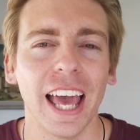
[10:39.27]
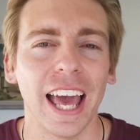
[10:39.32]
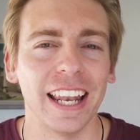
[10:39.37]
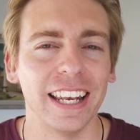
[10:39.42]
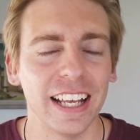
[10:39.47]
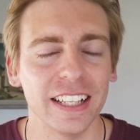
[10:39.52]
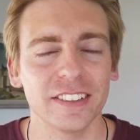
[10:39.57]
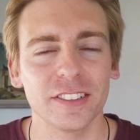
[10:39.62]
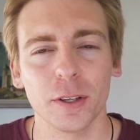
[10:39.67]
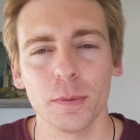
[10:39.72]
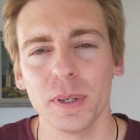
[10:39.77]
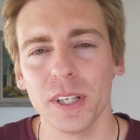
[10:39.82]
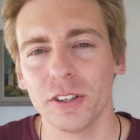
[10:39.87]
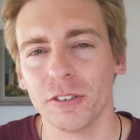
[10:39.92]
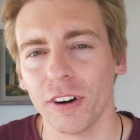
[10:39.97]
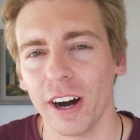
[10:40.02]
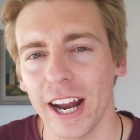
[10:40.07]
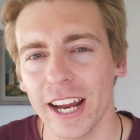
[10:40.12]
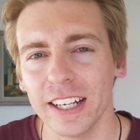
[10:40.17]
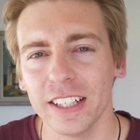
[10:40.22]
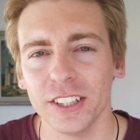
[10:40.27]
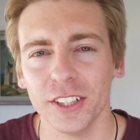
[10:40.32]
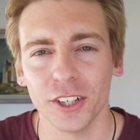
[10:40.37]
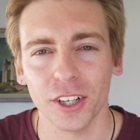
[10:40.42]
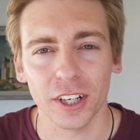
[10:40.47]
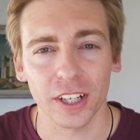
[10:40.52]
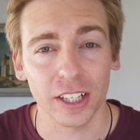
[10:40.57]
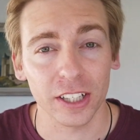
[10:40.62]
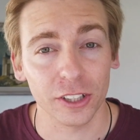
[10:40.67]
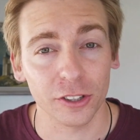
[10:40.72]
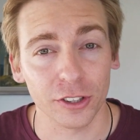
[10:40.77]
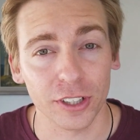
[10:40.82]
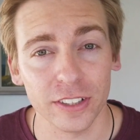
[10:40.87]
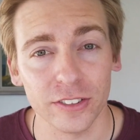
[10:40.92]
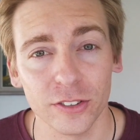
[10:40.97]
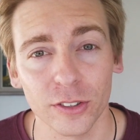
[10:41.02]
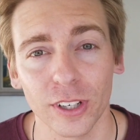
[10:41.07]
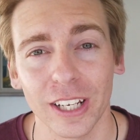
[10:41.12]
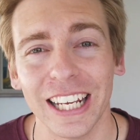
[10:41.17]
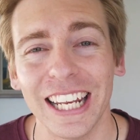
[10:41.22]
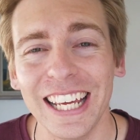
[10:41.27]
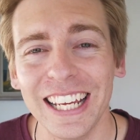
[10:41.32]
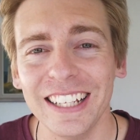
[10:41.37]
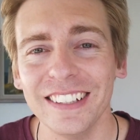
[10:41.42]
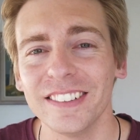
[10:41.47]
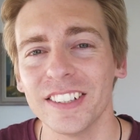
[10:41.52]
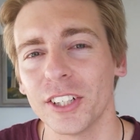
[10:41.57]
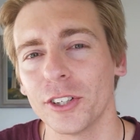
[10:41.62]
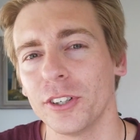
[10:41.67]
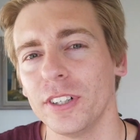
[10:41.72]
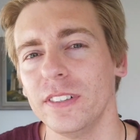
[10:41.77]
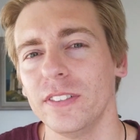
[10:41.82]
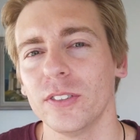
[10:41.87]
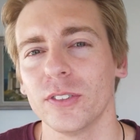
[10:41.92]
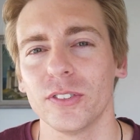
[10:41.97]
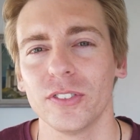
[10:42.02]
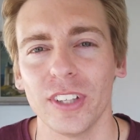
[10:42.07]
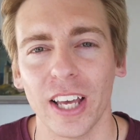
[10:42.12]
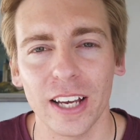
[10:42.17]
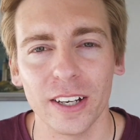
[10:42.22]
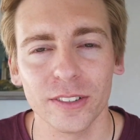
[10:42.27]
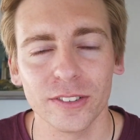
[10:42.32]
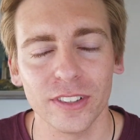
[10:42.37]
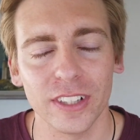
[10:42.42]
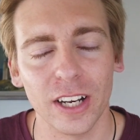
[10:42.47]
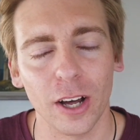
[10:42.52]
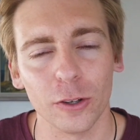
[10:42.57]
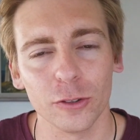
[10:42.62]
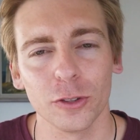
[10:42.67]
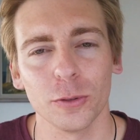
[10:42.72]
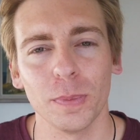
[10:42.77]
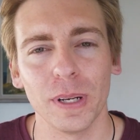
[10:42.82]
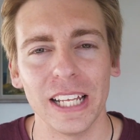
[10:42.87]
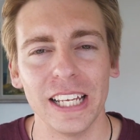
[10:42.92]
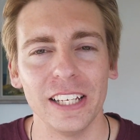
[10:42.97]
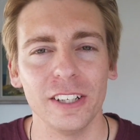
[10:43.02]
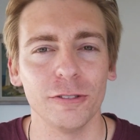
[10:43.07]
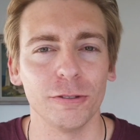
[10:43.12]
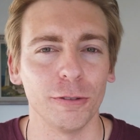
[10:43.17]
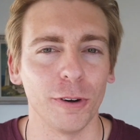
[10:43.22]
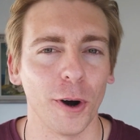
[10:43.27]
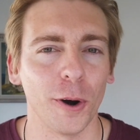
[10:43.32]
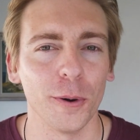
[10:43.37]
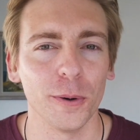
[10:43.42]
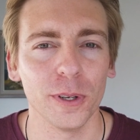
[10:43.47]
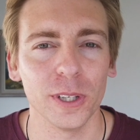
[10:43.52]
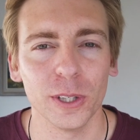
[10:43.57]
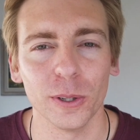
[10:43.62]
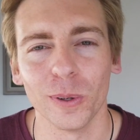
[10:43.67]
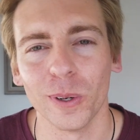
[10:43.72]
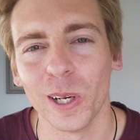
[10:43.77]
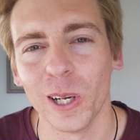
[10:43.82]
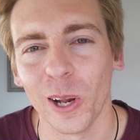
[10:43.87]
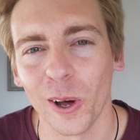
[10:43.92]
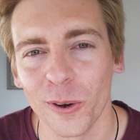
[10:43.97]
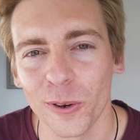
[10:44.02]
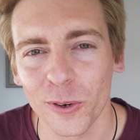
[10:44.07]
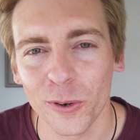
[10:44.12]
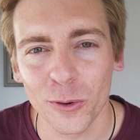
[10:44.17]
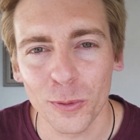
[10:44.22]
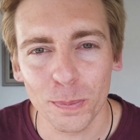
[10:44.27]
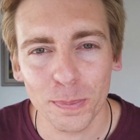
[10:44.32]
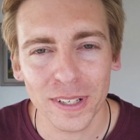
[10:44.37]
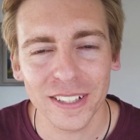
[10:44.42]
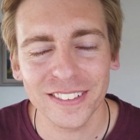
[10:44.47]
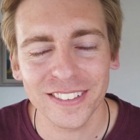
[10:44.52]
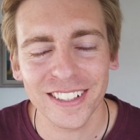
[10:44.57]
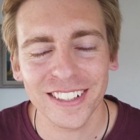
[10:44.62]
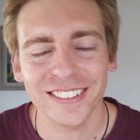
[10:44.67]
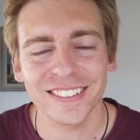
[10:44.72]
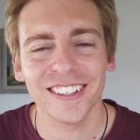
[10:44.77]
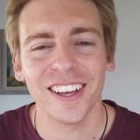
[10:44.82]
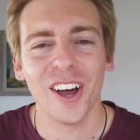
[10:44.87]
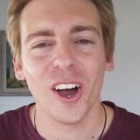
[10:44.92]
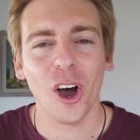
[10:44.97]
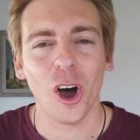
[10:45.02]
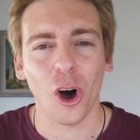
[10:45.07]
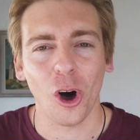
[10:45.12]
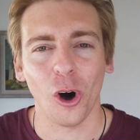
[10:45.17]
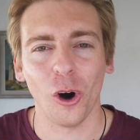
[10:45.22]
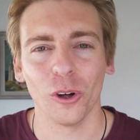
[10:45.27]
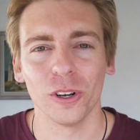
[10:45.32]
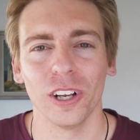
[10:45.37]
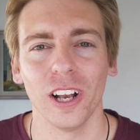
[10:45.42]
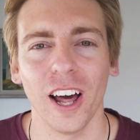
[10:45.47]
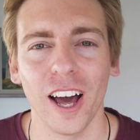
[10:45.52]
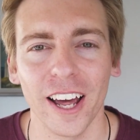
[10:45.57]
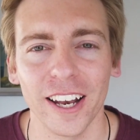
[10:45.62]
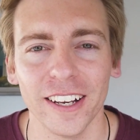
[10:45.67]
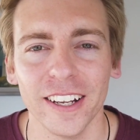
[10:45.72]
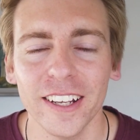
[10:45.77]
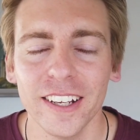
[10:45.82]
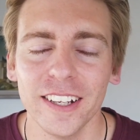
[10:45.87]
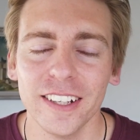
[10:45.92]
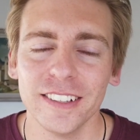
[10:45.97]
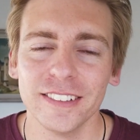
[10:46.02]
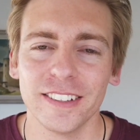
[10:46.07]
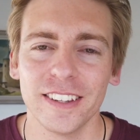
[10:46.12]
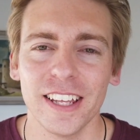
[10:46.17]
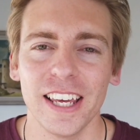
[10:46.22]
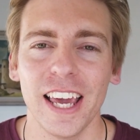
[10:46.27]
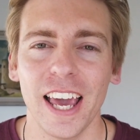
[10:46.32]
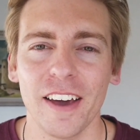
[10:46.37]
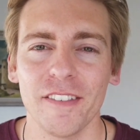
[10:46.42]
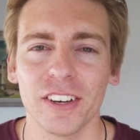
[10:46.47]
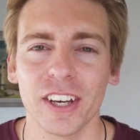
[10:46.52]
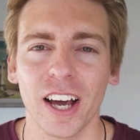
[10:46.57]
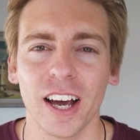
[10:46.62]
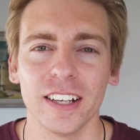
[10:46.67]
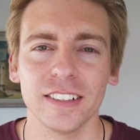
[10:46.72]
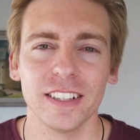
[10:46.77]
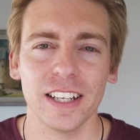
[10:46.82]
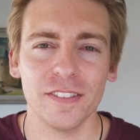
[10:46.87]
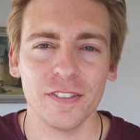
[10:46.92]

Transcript: And that's going to be great. You're going to increase your leads, increase your sales, and ultimately grow your local business online. So there you have it, guys.